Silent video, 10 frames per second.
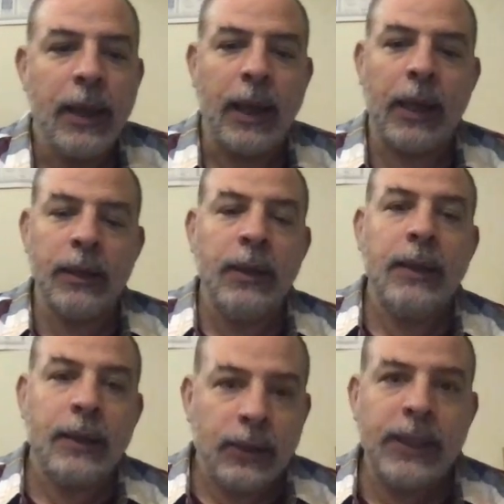and
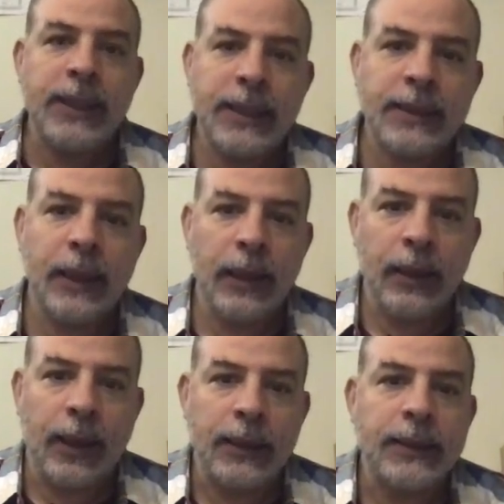this is
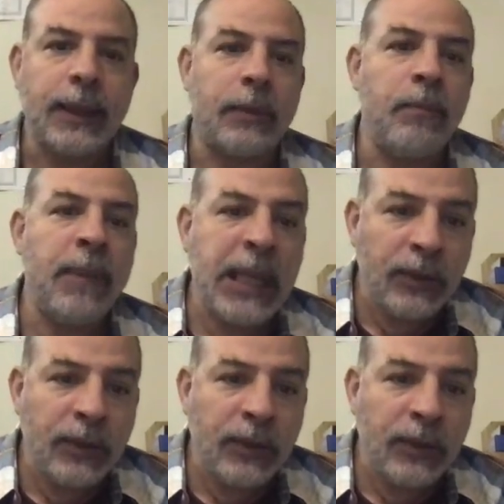telling us that many